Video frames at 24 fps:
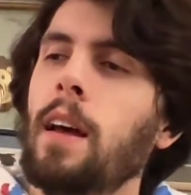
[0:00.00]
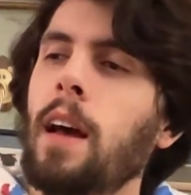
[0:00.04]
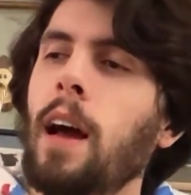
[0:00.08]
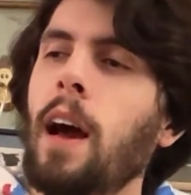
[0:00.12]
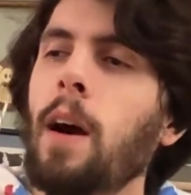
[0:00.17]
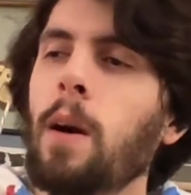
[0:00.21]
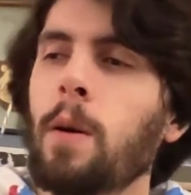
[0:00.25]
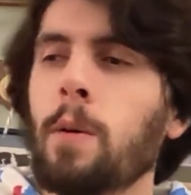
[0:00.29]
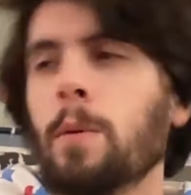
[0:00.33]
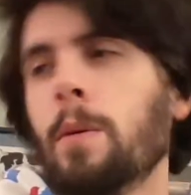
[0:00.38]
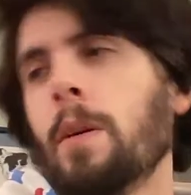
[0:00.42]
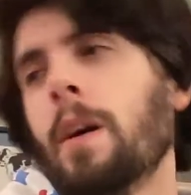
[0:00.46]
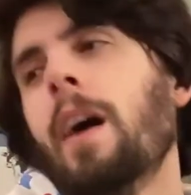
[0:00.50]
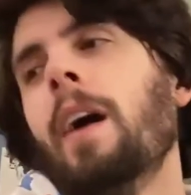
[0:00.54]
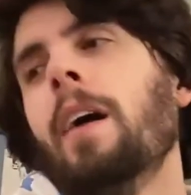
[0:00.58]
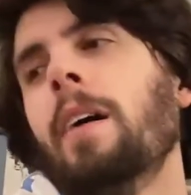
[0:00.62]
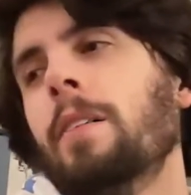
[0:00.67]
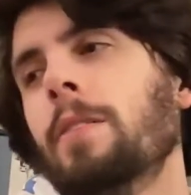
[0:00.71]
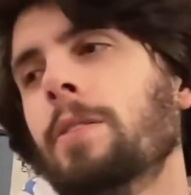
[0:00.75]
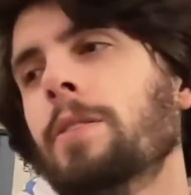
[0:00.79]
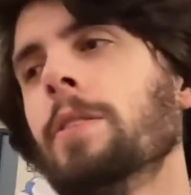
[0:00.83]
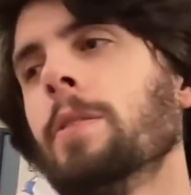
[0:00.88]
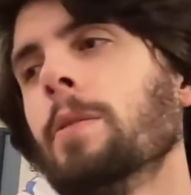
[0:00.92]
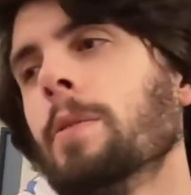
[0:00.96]
Oh,
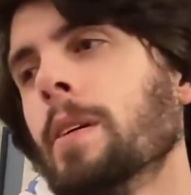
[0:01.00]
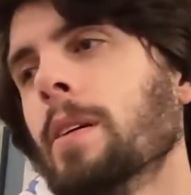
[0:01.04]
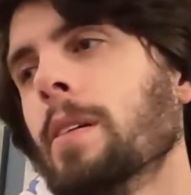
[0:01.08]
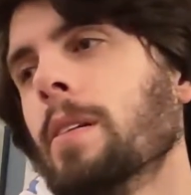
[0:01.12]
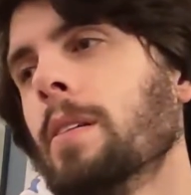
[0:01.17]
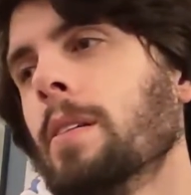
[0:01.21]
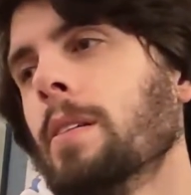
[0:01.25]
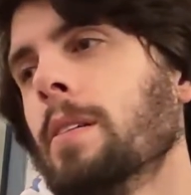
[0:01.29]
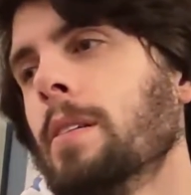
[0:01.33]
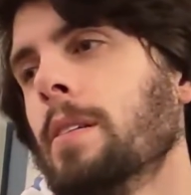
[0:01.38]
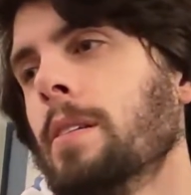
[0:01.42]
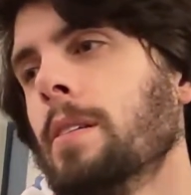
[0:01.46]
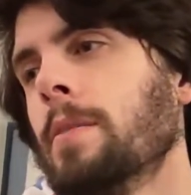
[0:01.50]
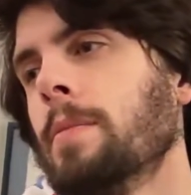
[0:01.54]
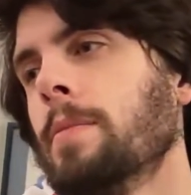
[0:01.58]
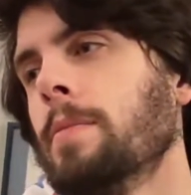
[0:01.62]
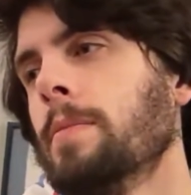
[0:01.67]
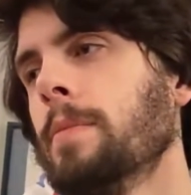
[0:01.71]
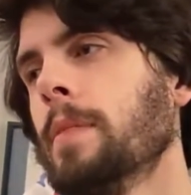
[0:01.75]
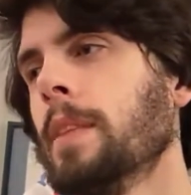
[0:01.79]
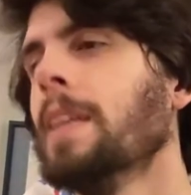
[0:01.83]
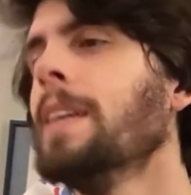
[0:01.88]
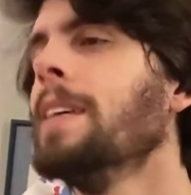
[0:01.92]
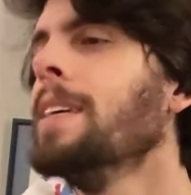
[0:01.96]
I'll do it.
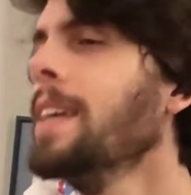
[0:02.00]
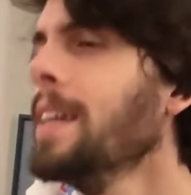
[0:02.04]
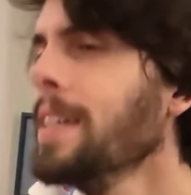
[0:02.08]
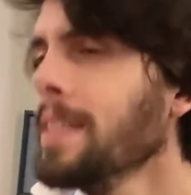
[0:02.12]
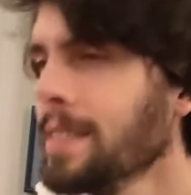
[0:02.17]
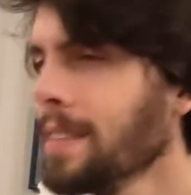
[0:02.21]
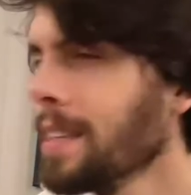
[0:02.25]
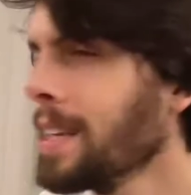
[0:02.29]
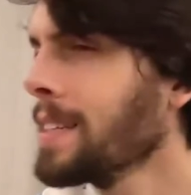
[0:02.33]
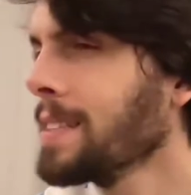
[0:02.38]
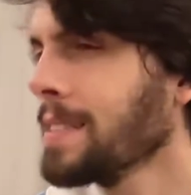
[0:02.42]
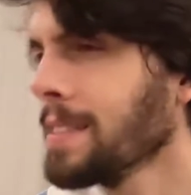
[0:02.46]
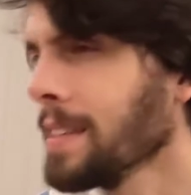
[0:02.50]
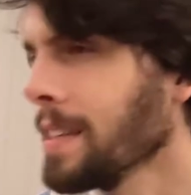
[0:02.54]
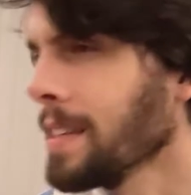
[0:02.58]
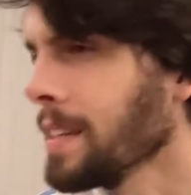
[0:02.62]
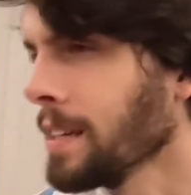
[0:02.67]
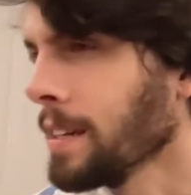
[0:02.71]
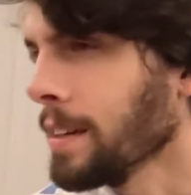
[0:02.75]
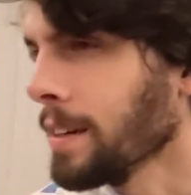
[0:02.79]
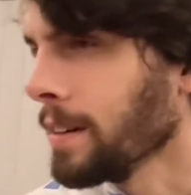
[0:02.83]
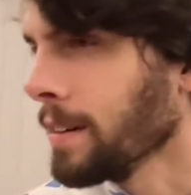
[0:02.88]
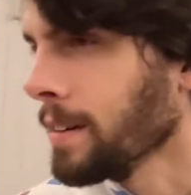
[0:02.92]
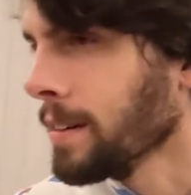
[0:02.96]
Yes, less than a
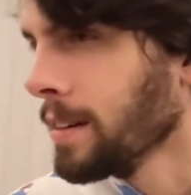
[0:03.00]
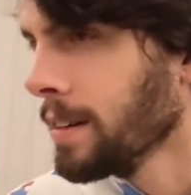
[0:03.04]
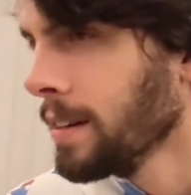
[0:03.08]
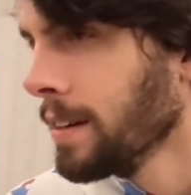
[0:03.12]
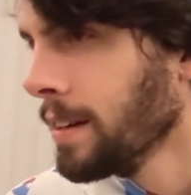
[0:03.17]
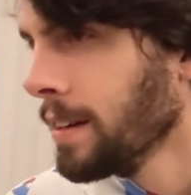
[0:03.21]
year.